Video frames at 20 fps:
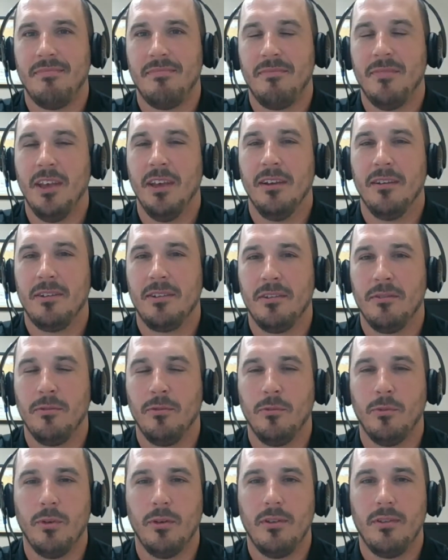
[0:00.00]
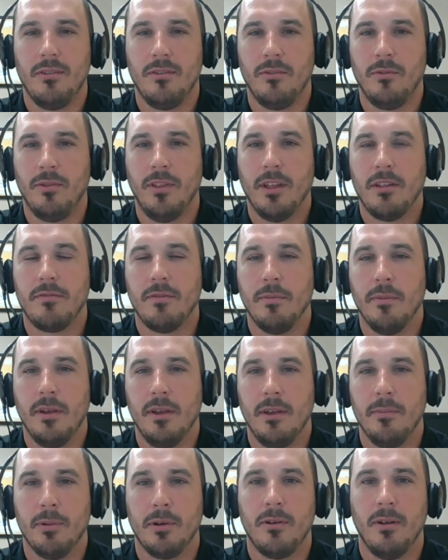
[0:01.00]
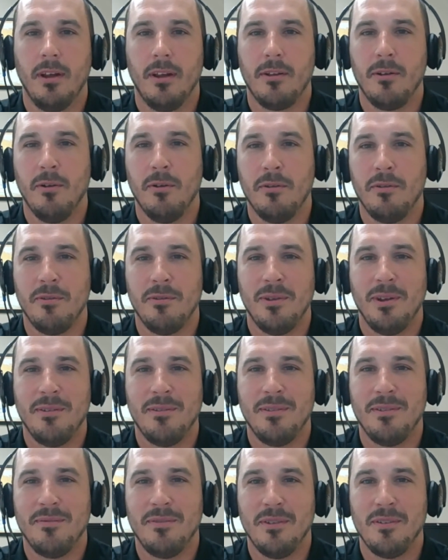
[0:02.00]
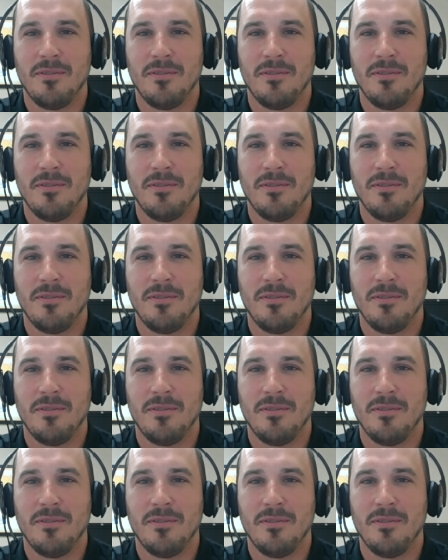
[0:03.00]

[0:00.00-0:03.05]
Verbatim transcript: That's what I like. That's from the Hippocratic Oath or whatever.